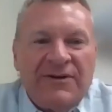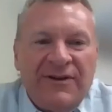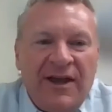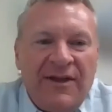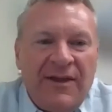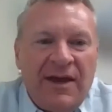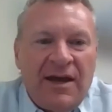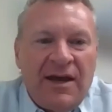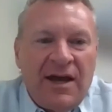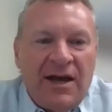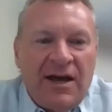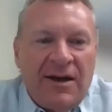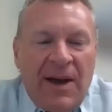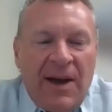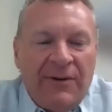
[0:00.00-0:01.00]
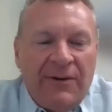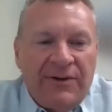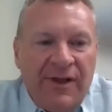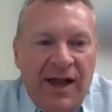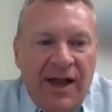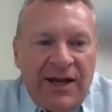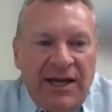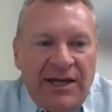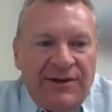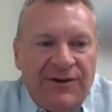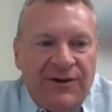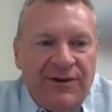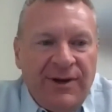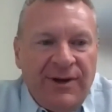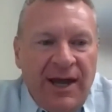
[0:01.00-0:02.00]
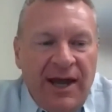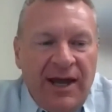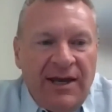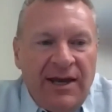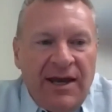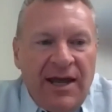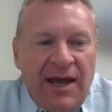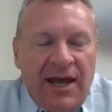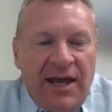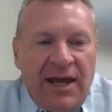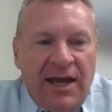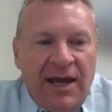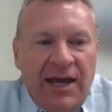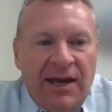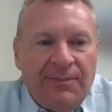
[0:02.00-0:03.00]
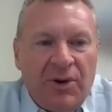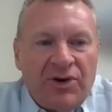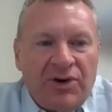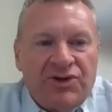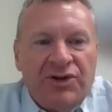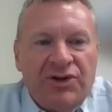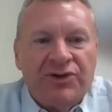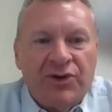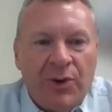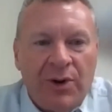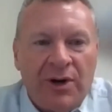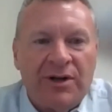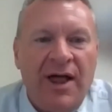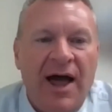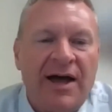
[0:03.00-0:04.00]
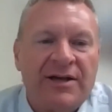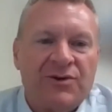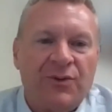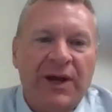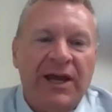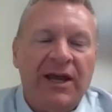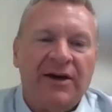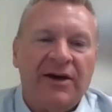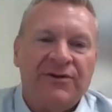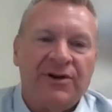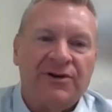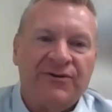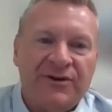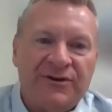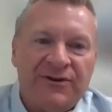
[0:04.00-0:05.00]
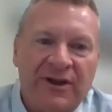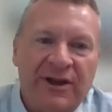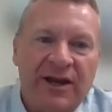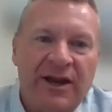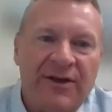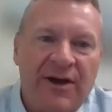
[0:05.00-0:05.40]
saying that I was lucky to get a personal tour last week of your facility